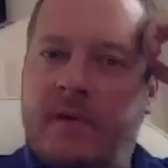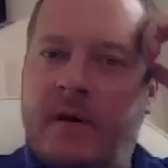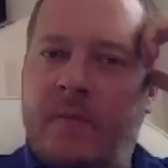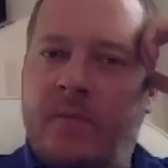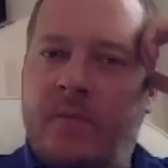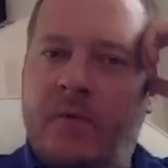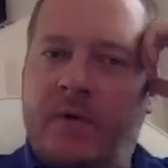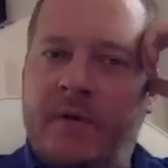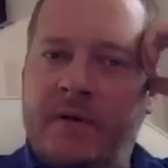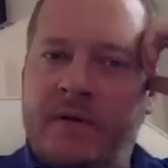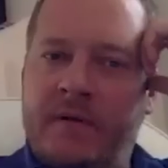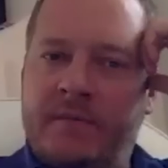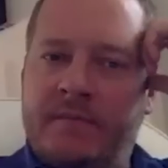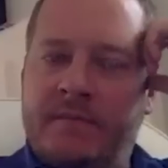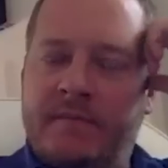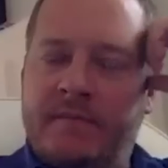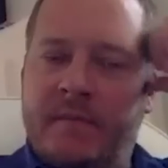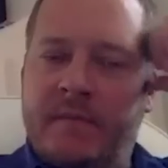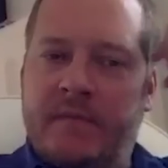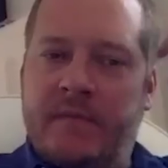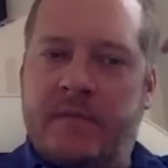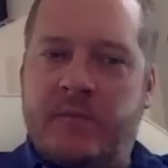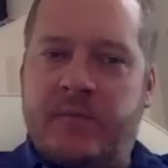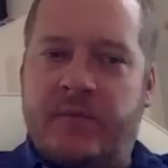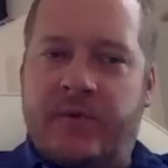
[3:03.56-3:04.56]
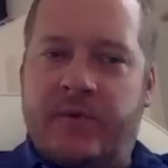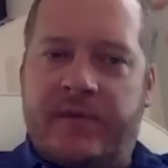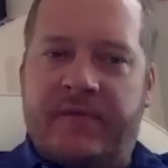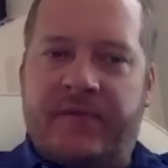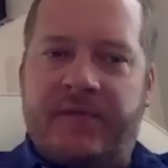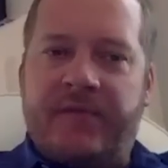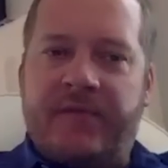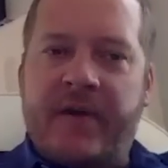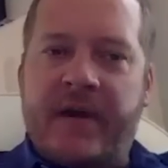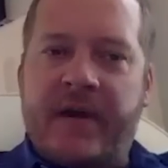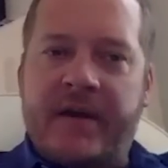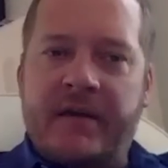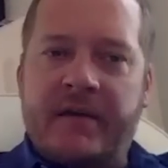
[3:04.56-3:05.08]
I'm wondering with
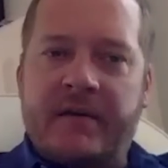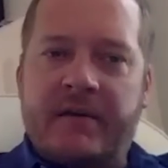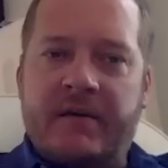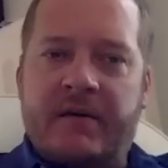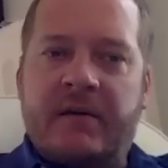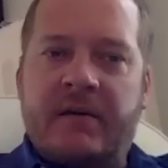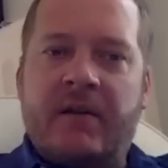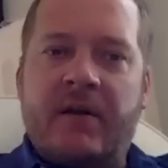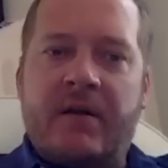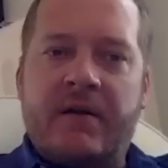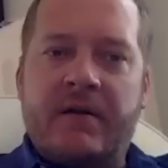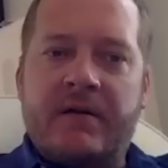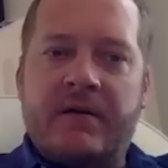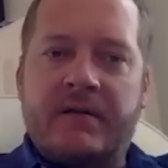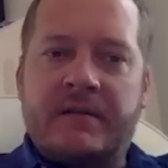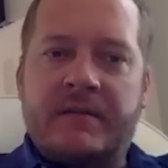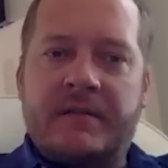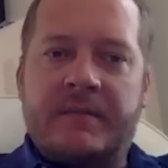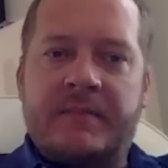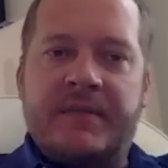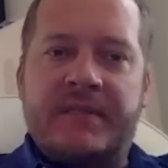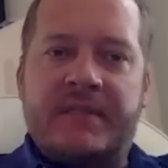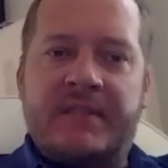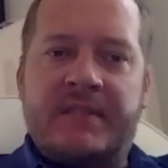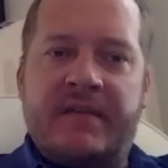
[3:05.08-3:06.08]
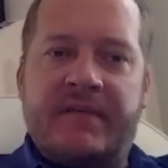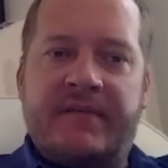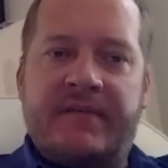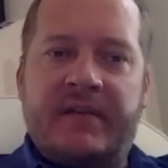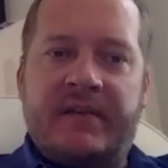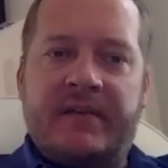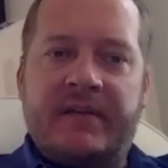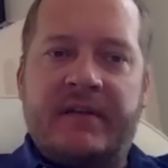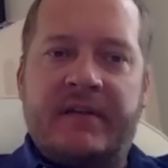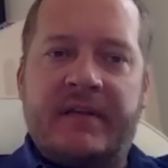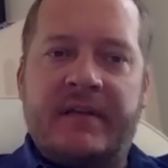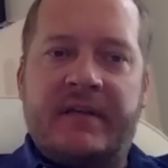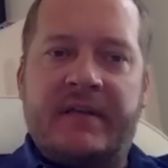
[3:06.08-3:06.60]
Frank Clark
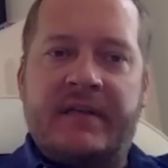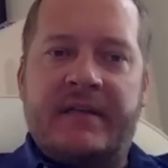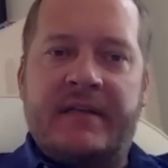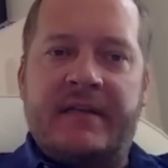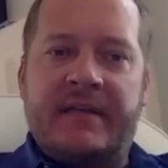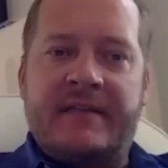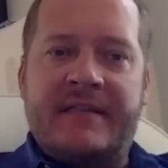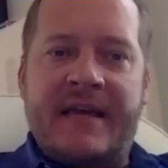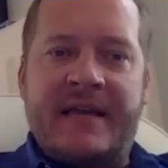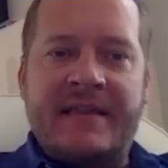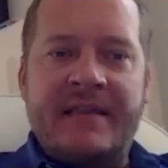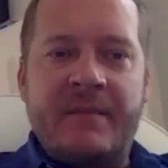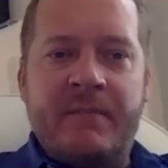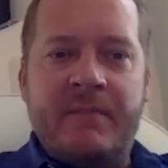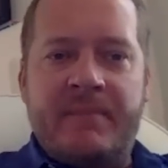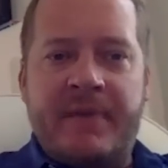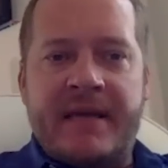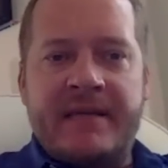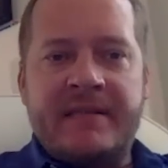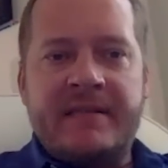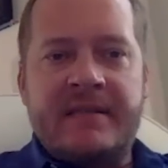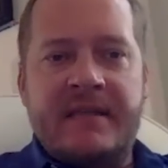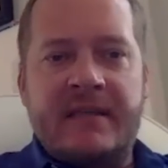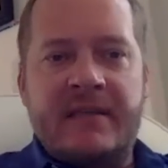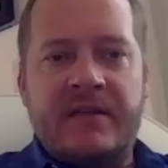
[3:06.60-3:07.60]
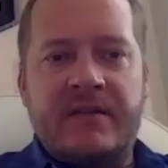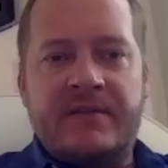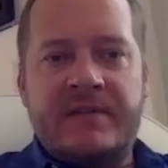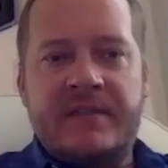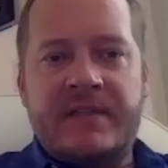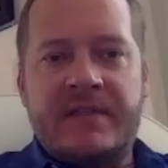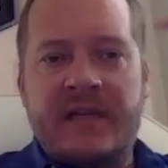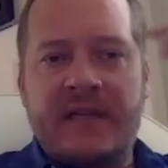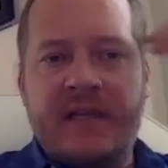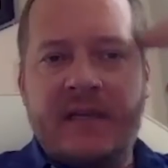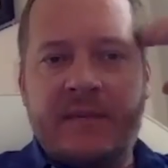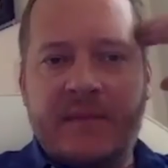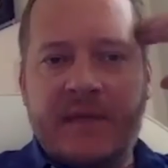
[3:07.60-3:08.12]
specifically, is that the best that you've
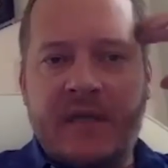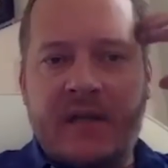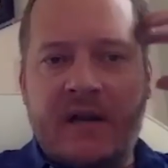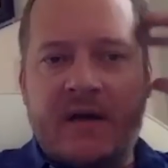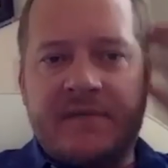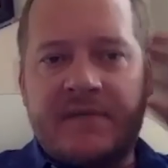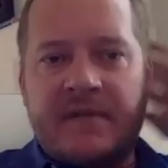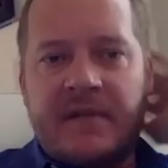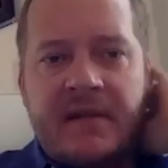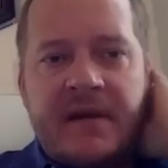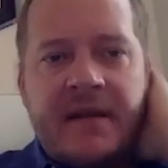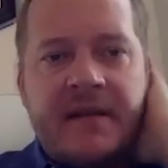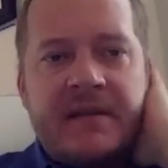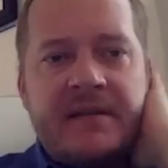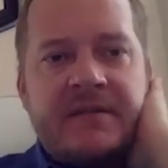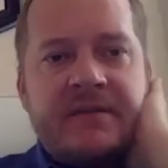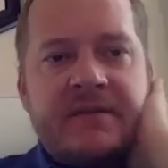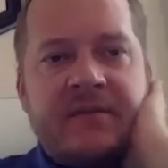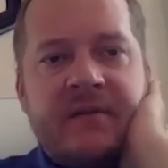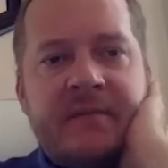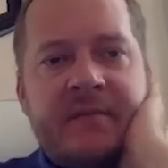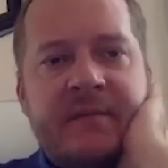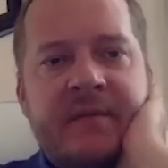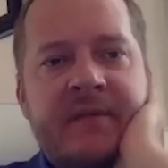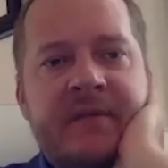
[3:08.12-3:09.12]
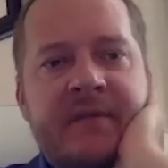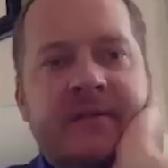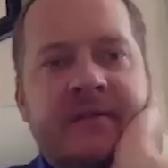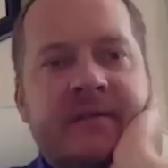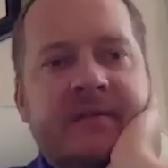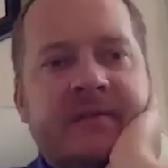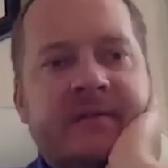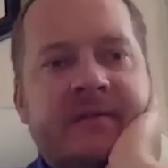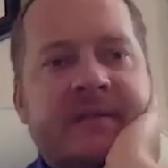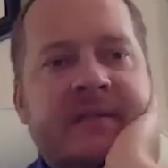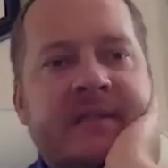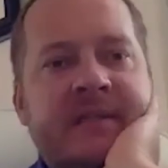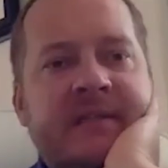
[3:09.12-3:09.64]
seen him get off the line of
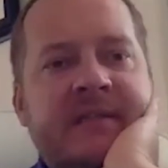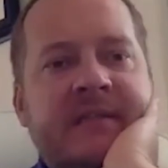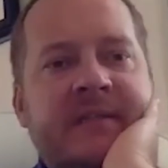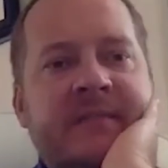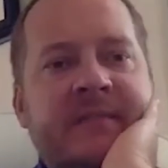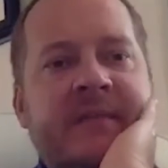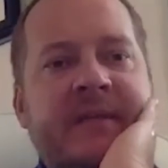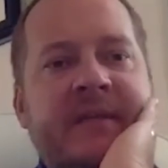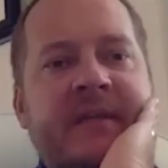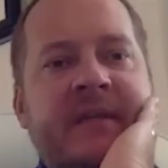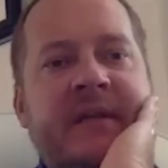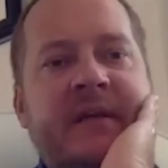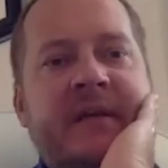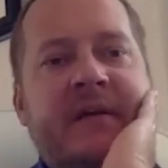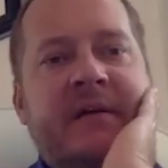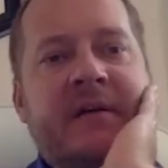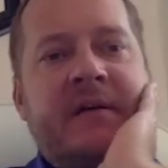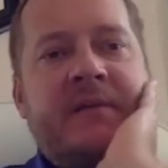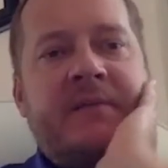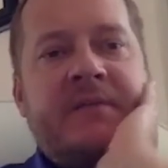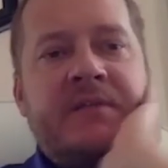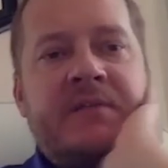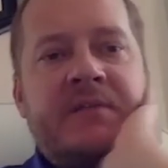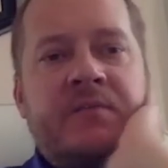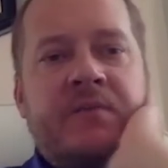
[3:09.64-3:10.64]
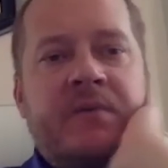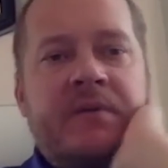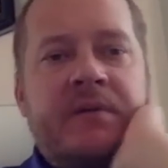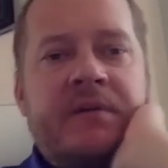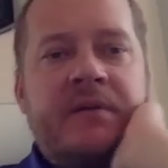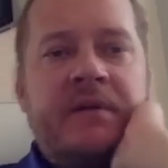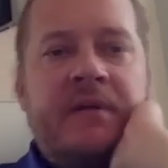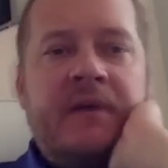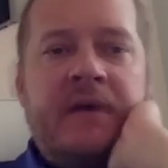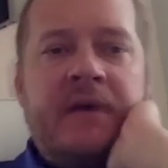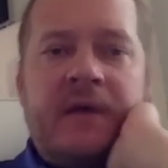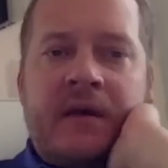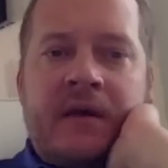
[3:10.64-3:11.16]
scrimmage since he's been here? And I'm just
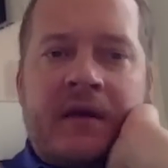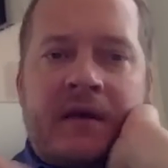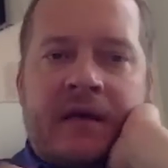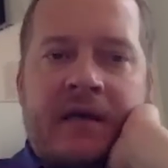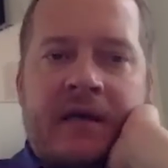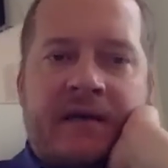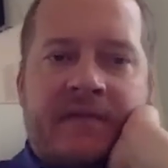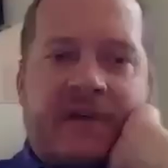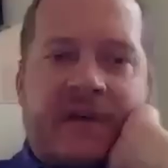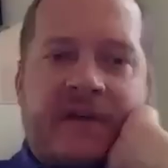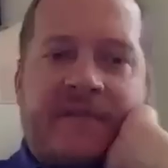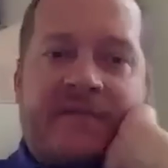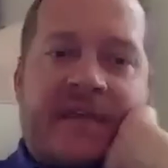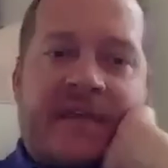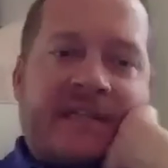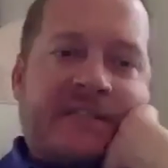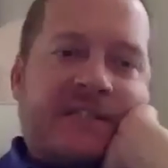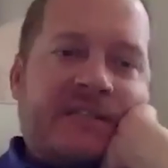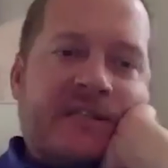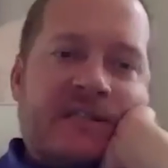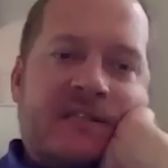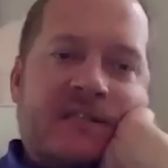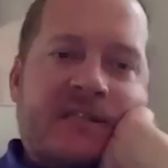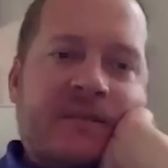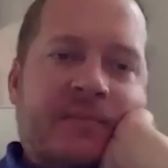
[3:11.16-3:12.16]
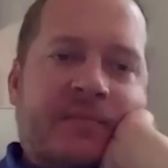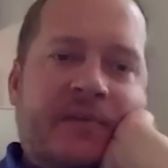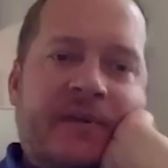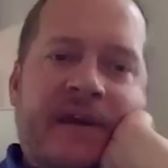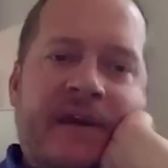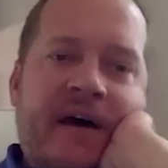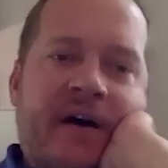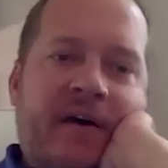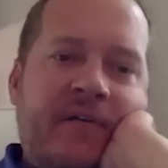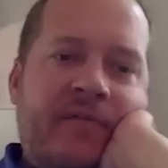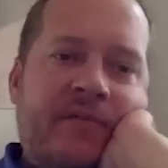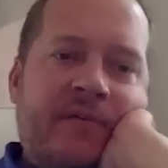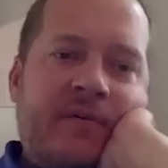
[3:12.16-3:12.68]
wondering if, if that's just simply
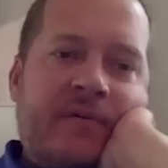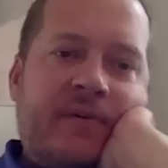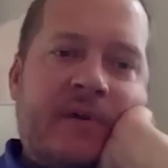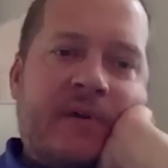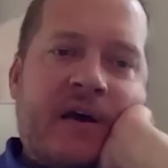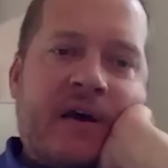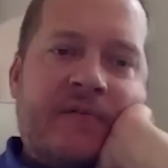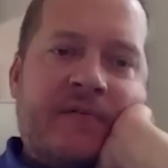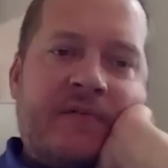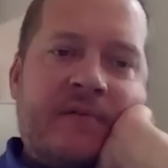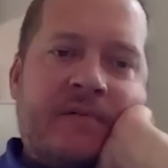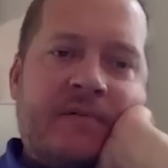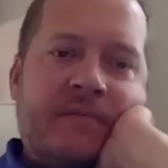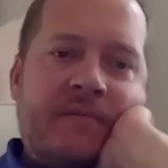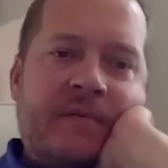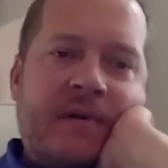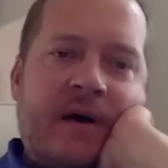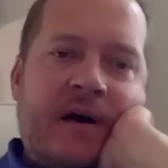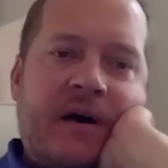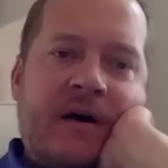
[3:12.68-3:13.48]
health or whatever.